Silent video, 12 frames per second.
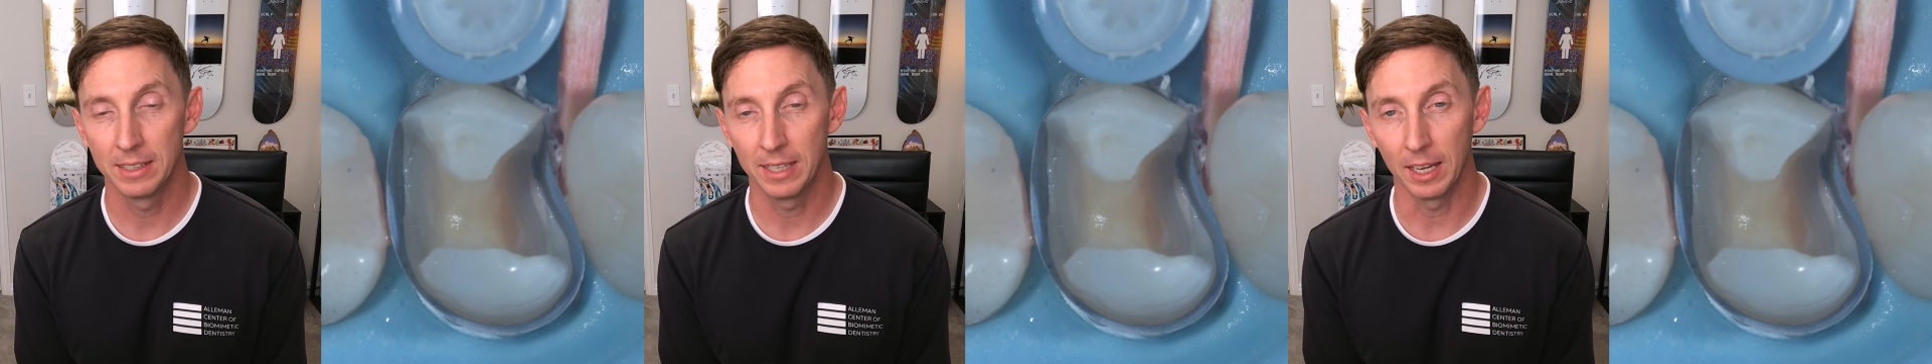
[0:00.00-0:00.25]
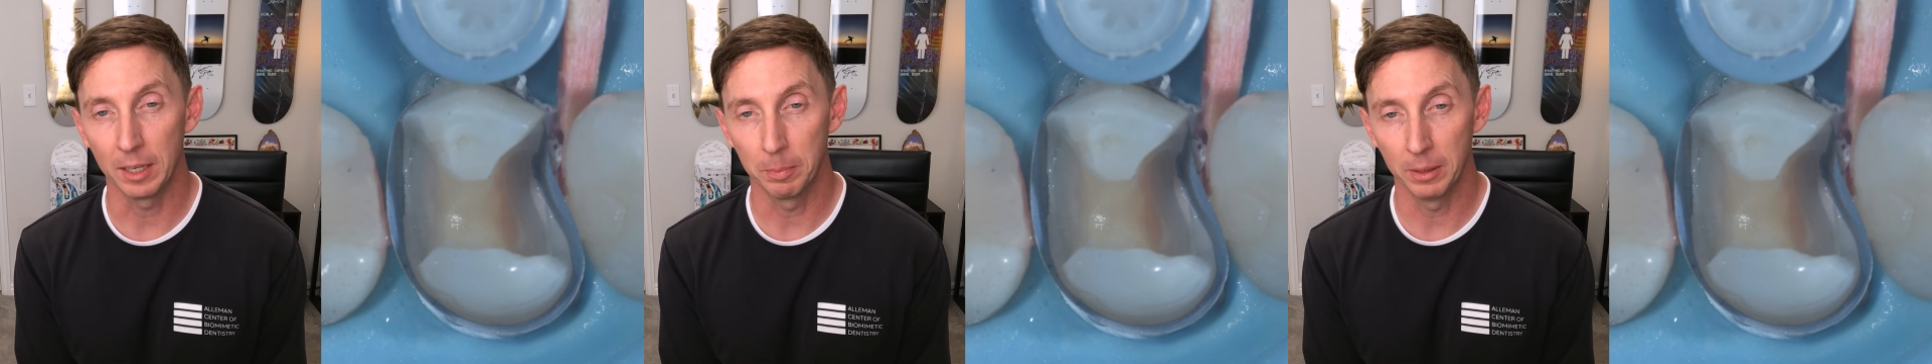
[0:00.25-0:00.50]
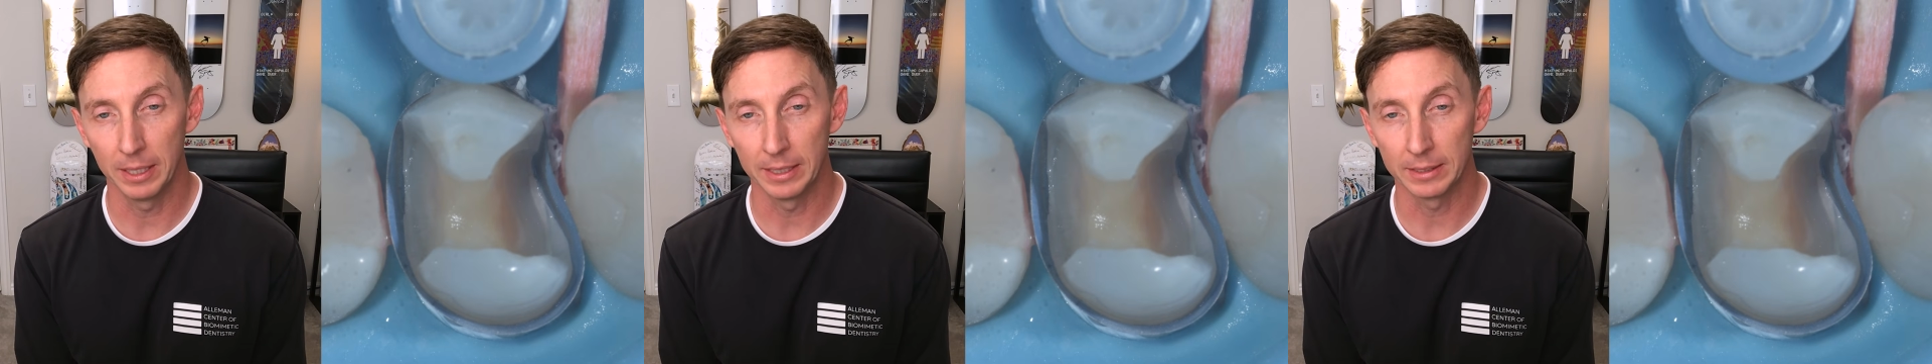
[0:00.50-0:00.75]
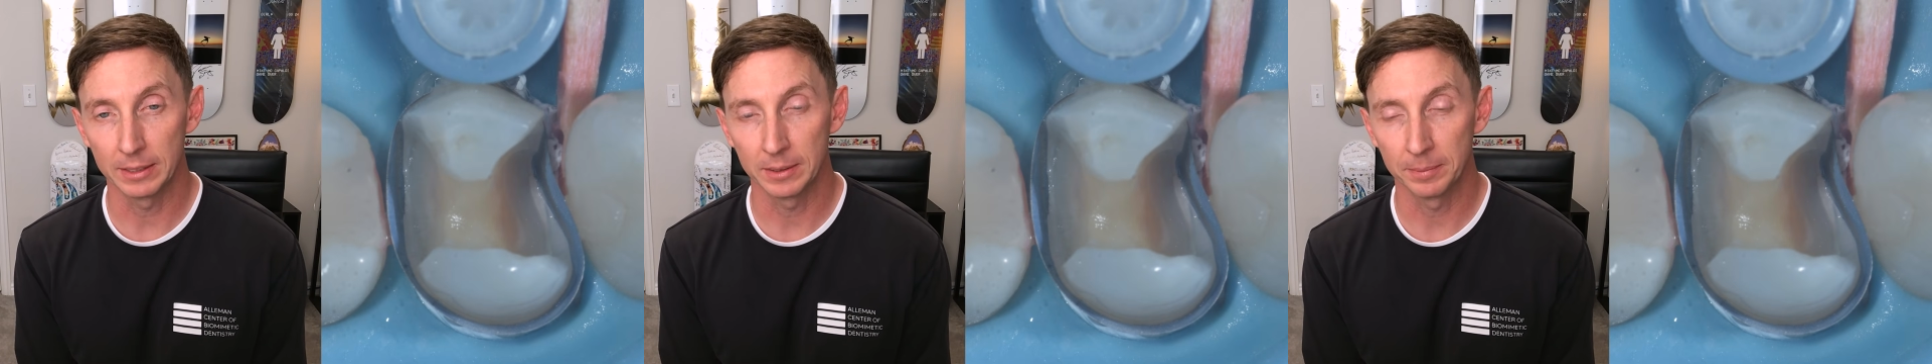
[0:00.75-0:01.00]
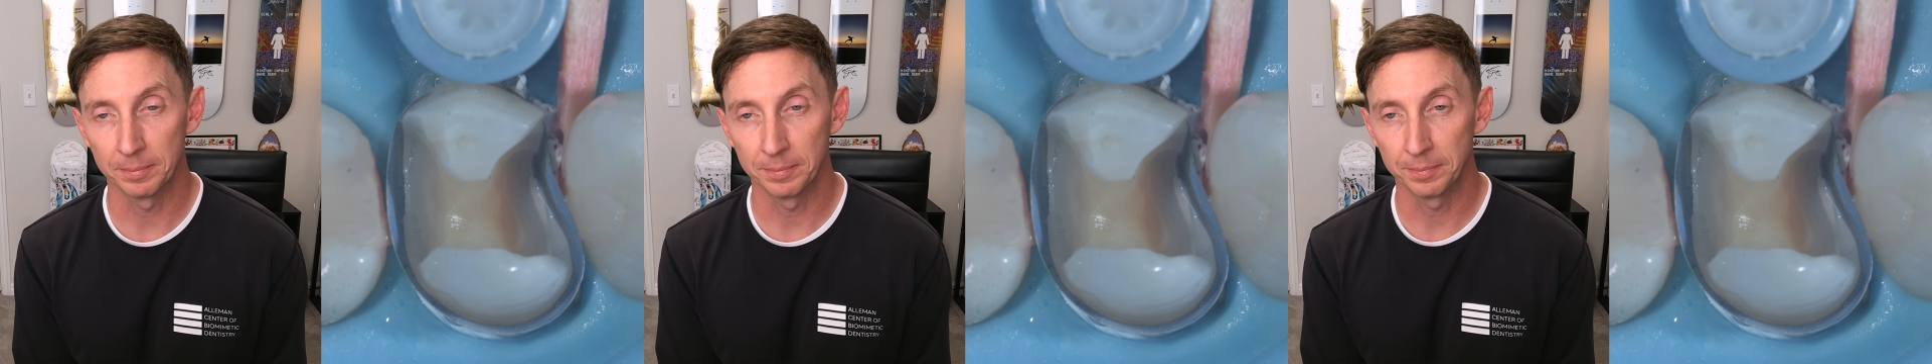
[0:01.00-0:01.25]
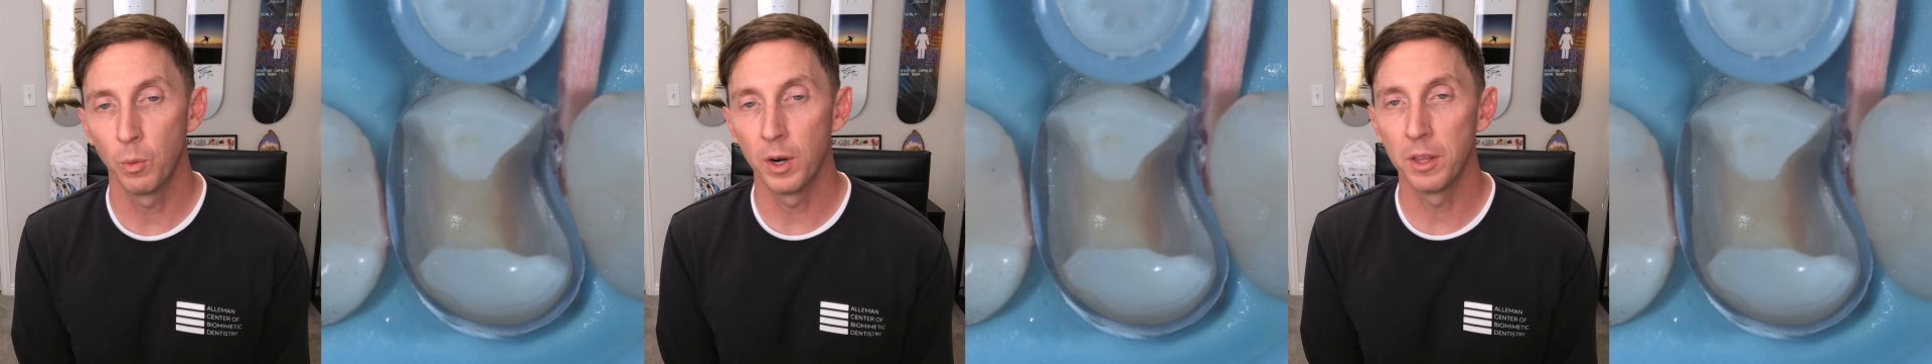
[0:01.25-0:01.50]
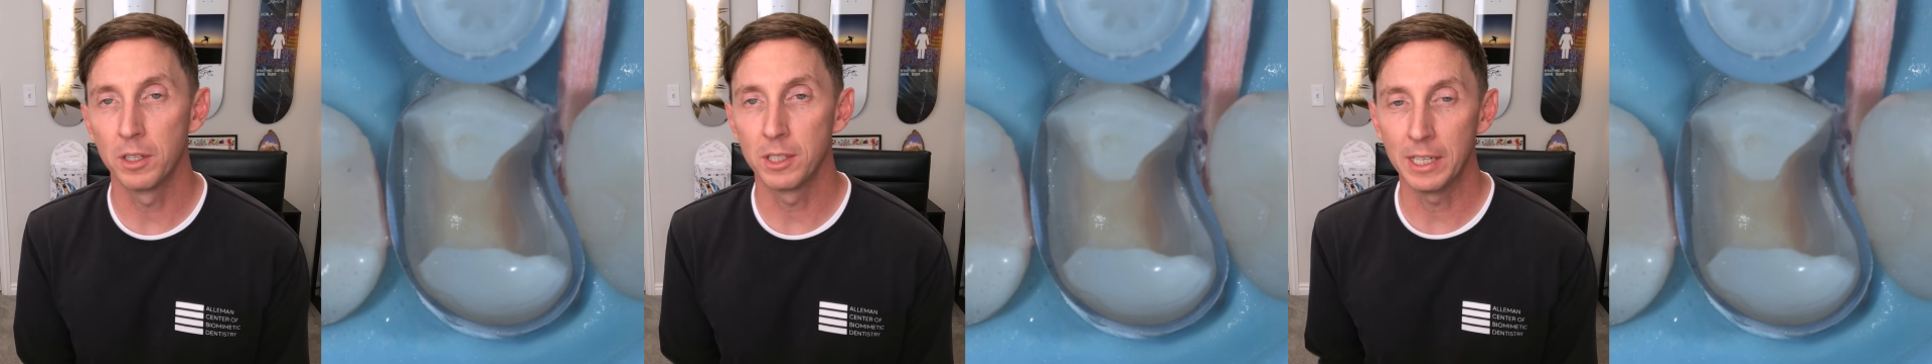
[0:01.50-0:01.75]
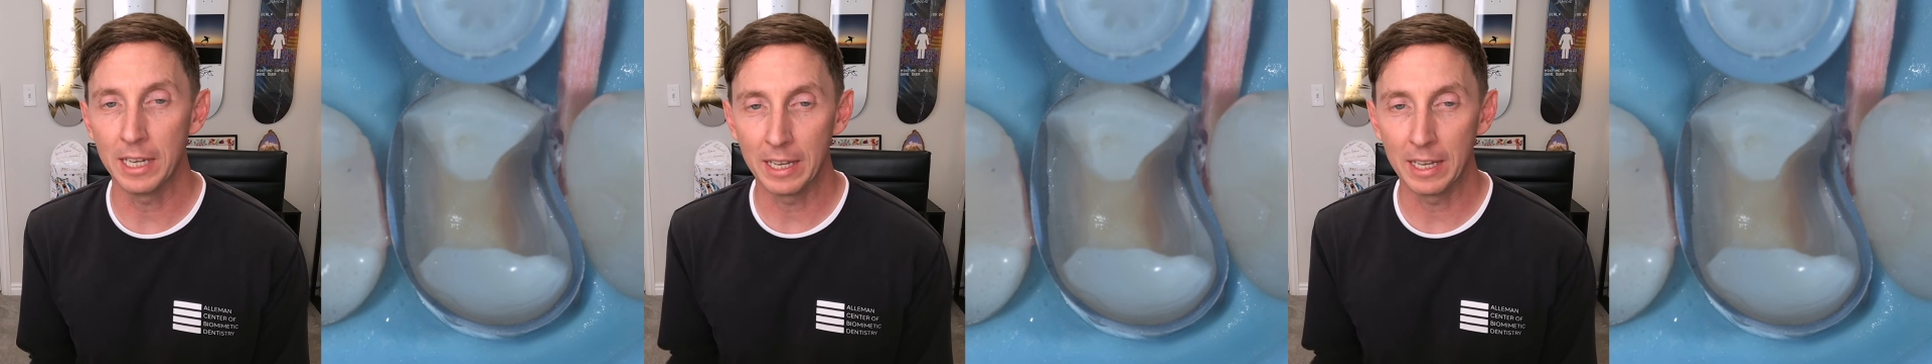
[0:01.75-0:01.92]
take place, where there's an